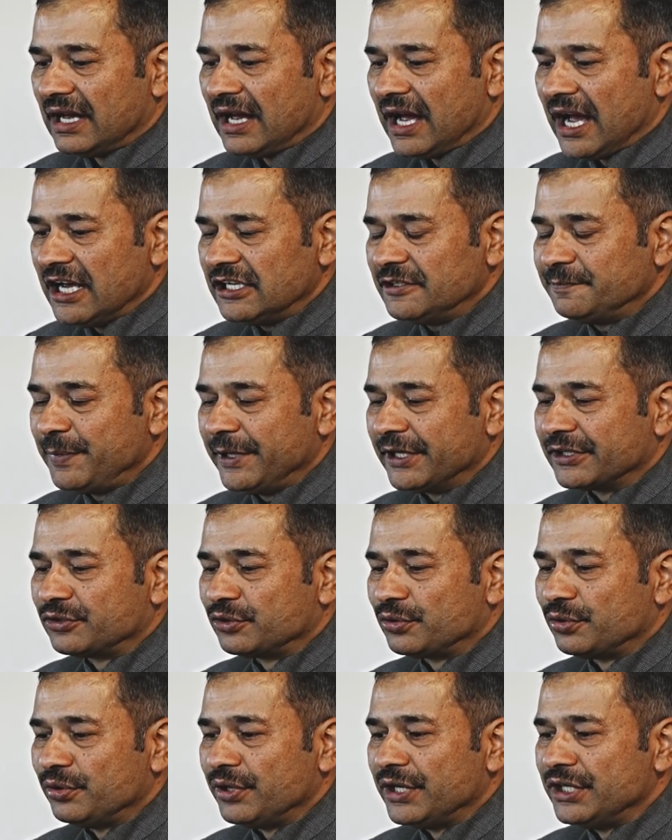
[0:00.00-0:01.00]
aspect
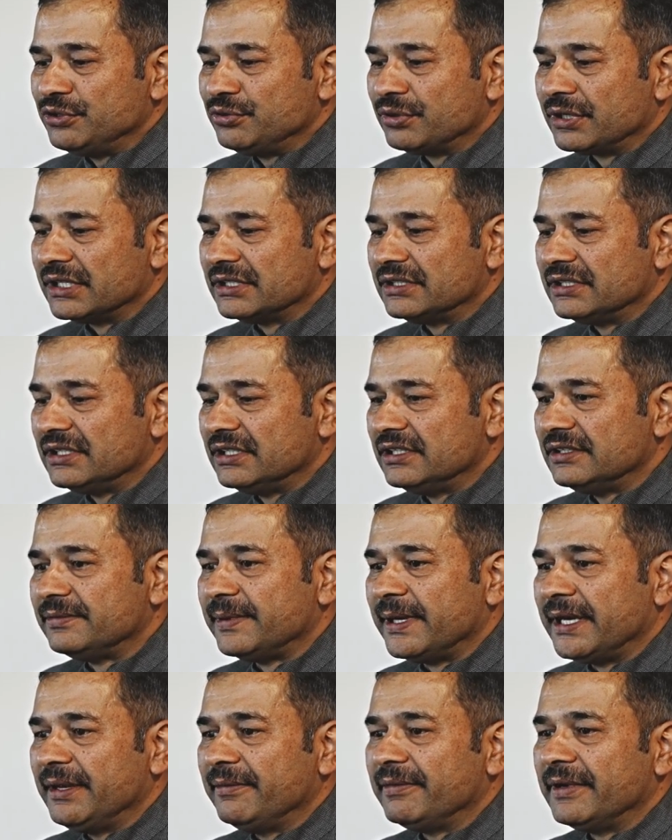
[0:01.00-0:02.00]
through education is
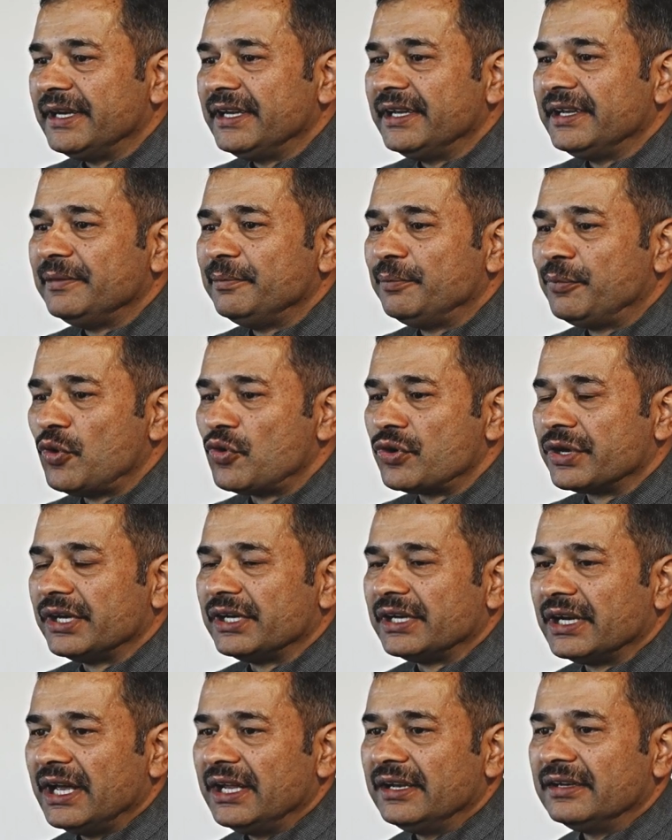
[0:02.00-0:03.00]
very
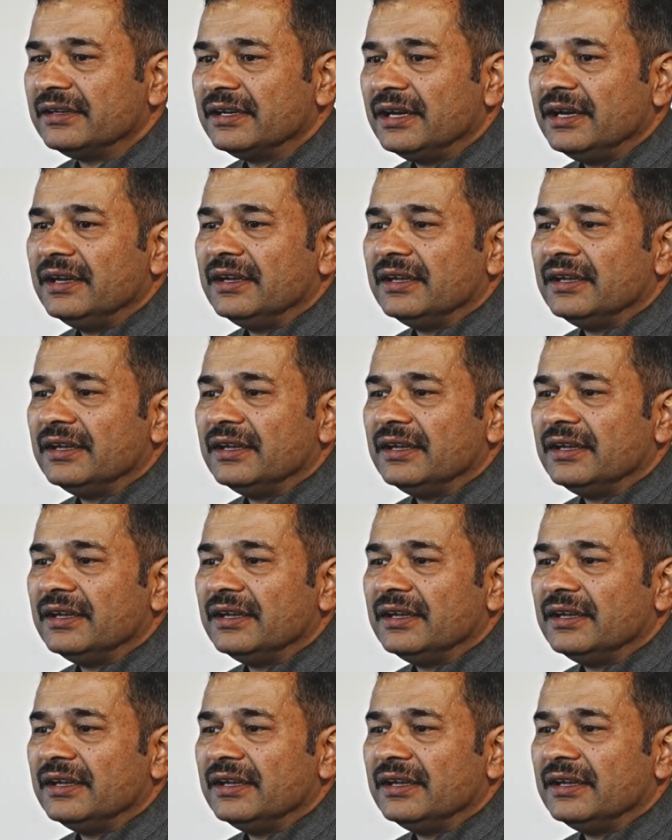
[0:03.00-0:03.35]
important, and